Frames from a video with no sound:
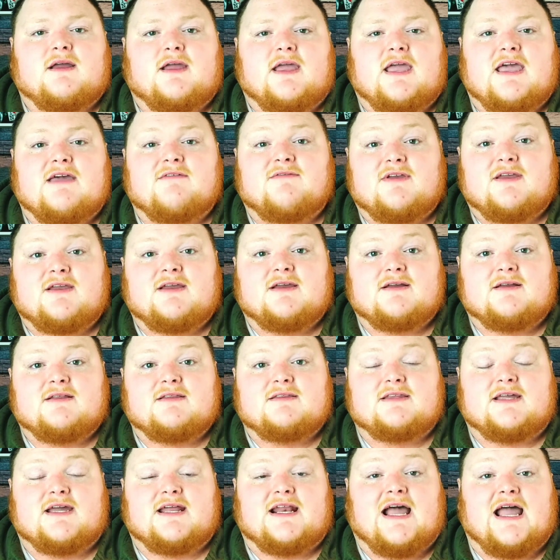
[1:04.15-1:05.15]
heavy,
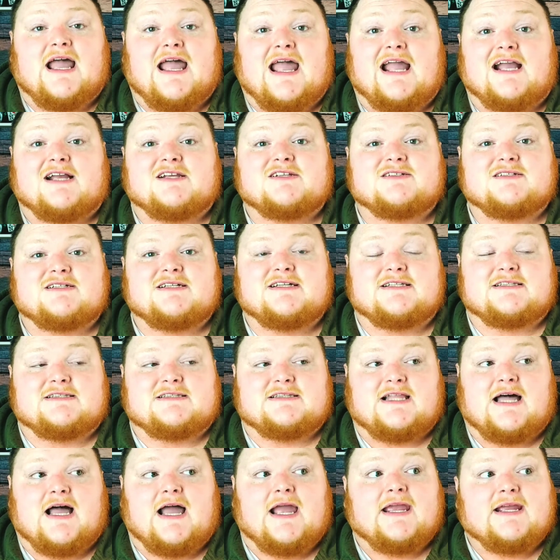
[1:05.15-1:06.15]
that I actually
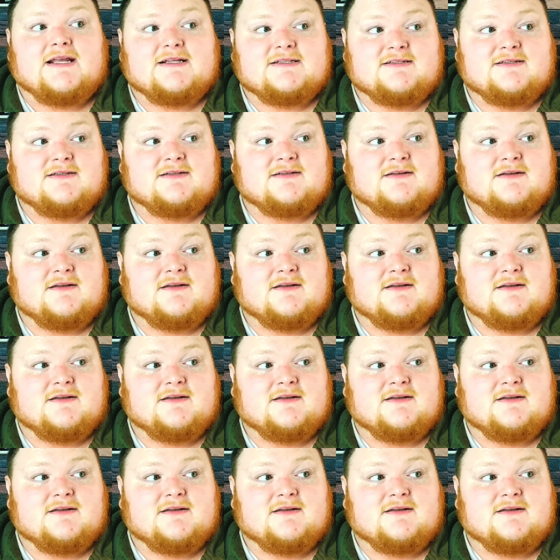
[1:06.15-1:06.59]
liked.